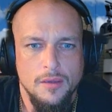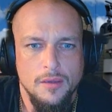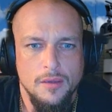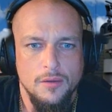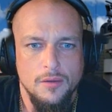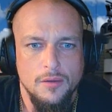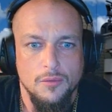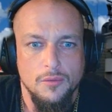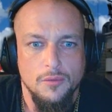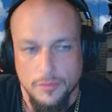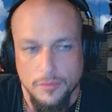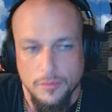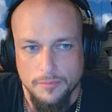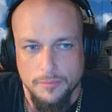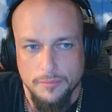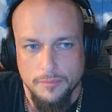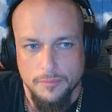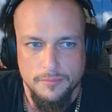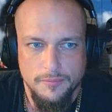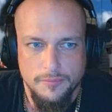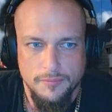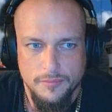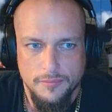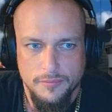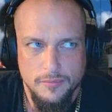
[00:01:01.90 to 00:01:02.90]
or
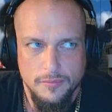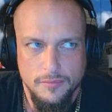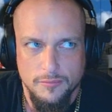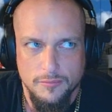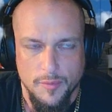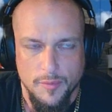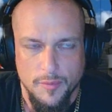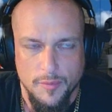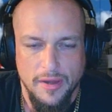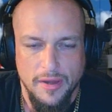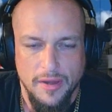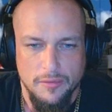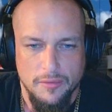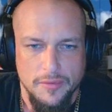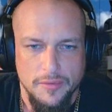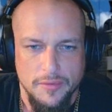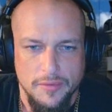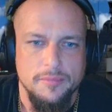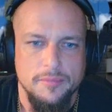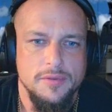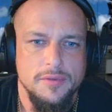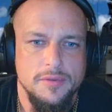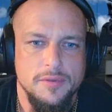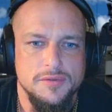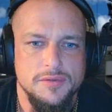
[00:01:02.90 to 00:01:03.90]
repair
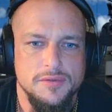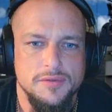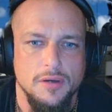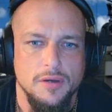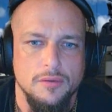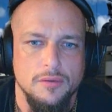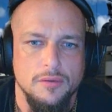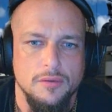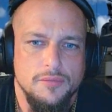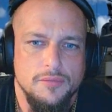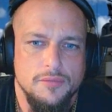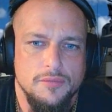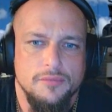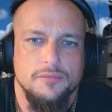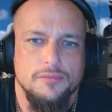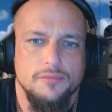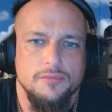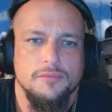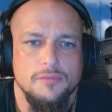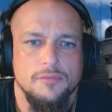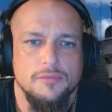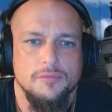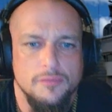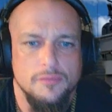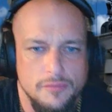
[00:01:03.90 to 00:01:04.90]
them. So
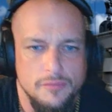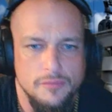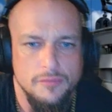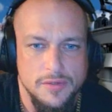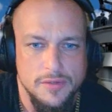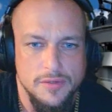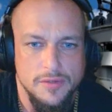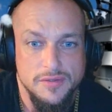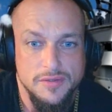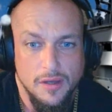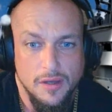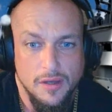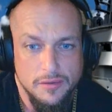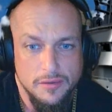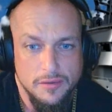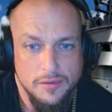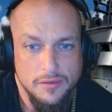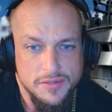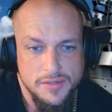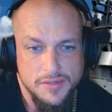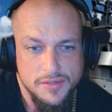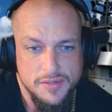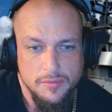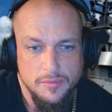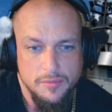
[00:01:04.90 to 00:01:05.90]
this
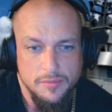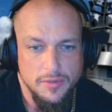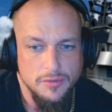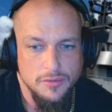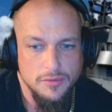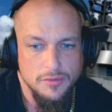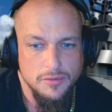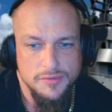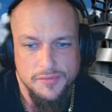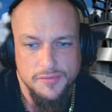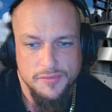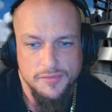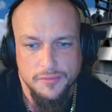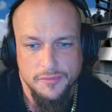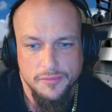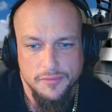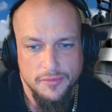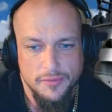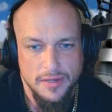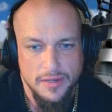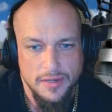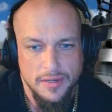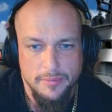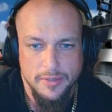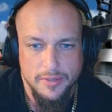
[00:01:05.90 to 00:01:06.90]
knowledge is going to be useful
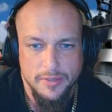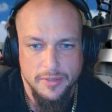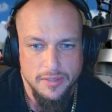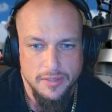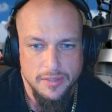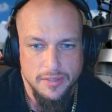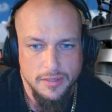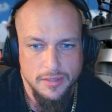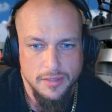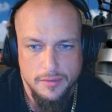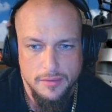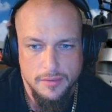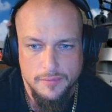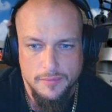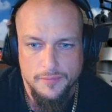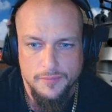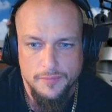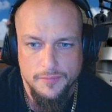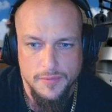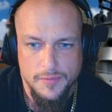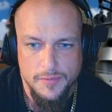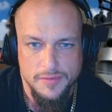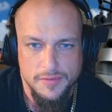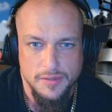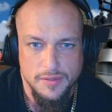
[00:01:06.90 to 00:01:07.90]
for anybody
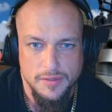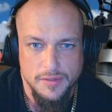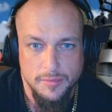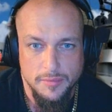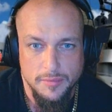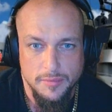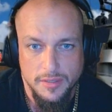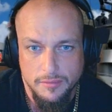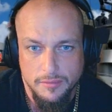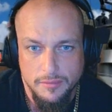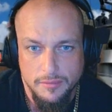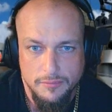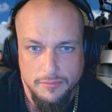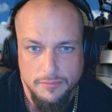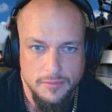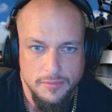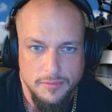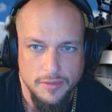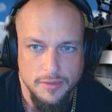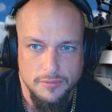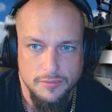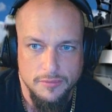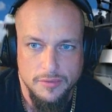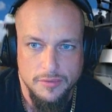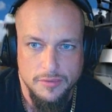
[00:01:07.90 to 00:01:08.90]
that's going to be
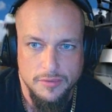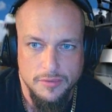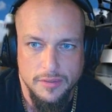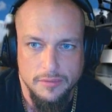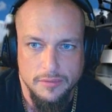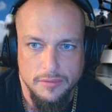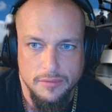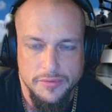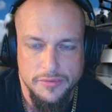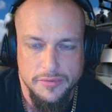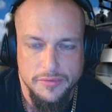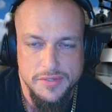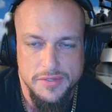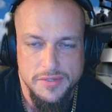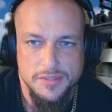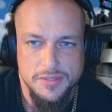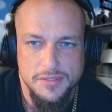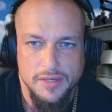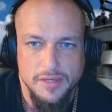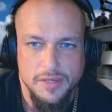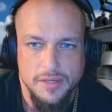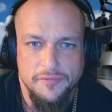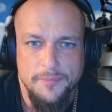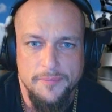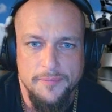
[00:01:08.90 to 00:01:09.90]
dealing with this
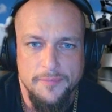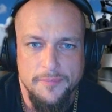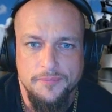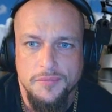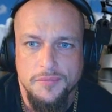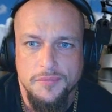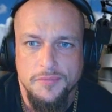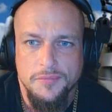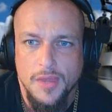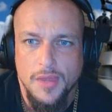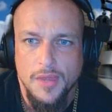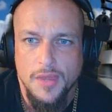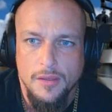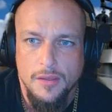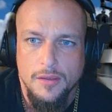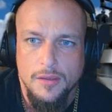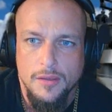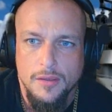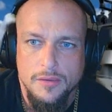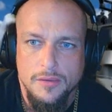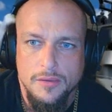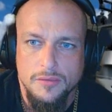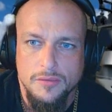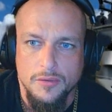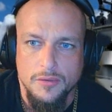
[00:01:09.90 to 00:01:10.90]
stuff.
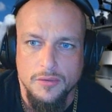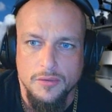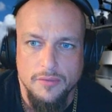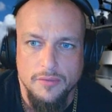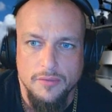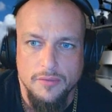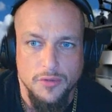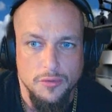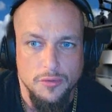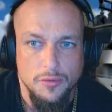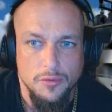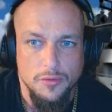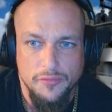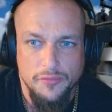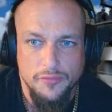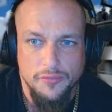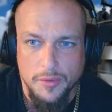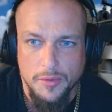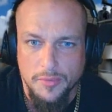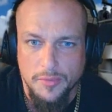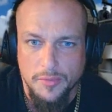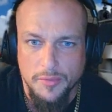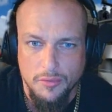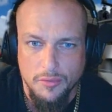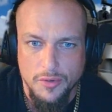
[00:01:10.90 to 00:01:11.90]
So you have
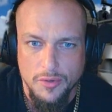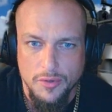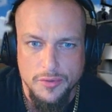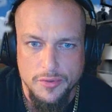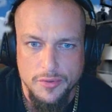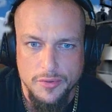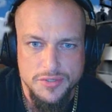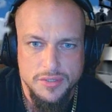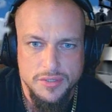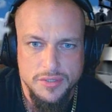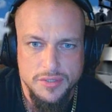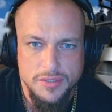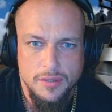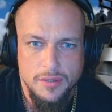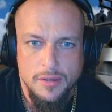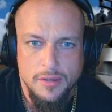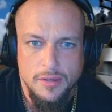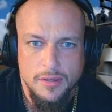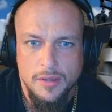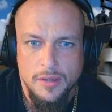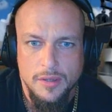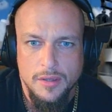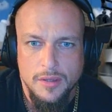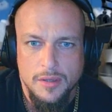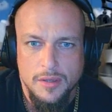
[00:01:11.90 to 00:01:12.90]
uniform corrosion,
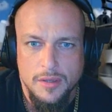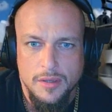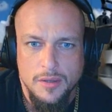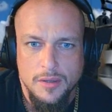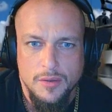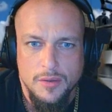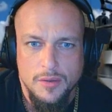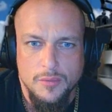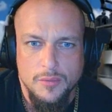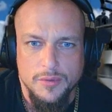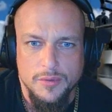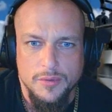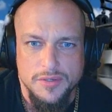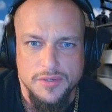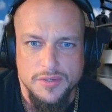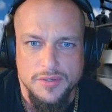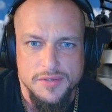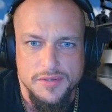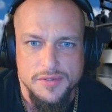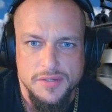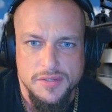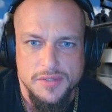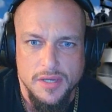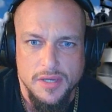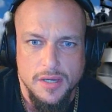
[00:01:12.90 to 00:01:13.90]
which
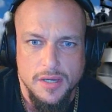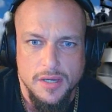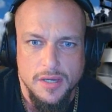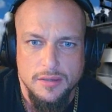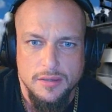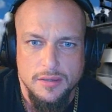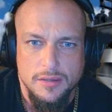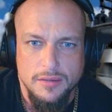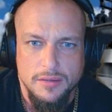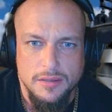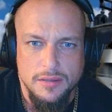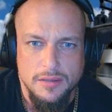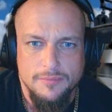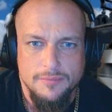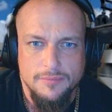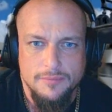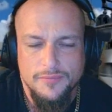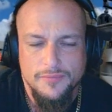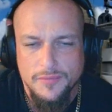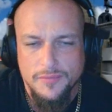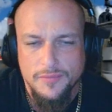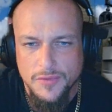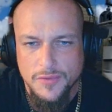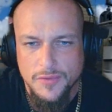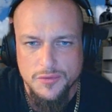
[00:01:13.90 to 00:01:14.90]
is
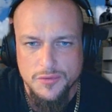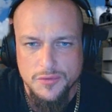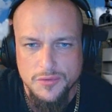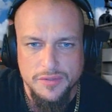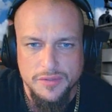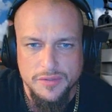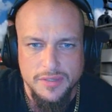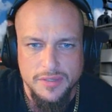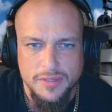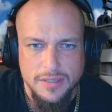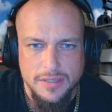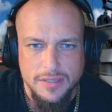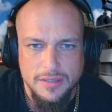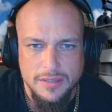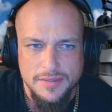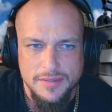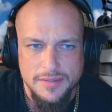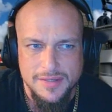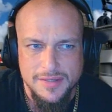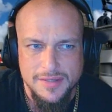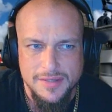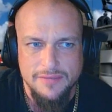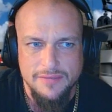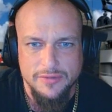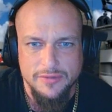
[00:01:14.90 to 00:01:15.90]
usually
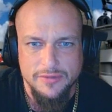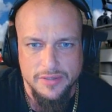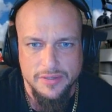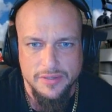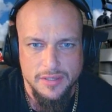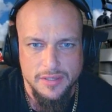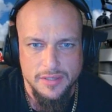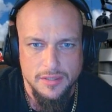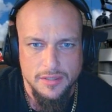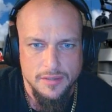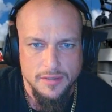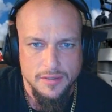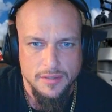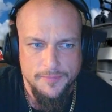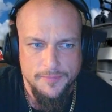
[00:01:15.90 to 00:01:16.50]
it's evenly,